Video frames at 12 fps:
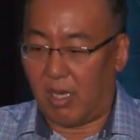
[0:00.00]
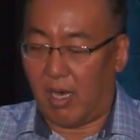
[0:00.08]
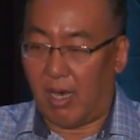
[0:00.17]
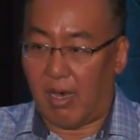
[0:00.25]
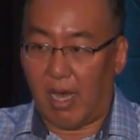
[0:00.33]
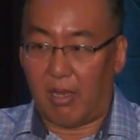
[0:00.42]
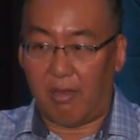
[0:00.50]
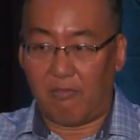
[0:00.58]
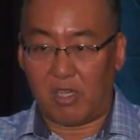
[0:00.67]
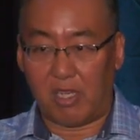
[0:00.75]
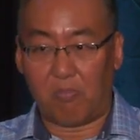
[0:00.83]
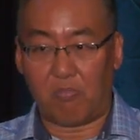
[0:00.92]
I
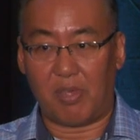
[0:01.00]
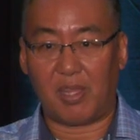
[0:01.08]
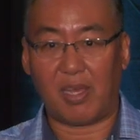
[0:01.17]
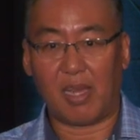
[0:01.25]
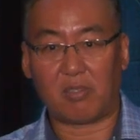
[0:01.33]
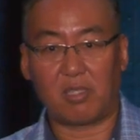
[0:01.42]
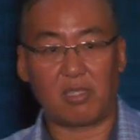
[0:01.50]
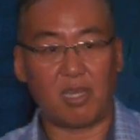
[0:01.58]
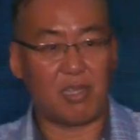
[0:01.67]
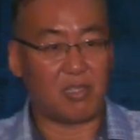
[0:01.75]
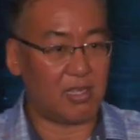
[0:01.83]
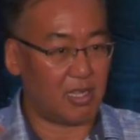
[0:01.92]
love deep breathing
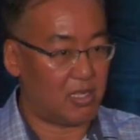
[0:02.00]
exercises.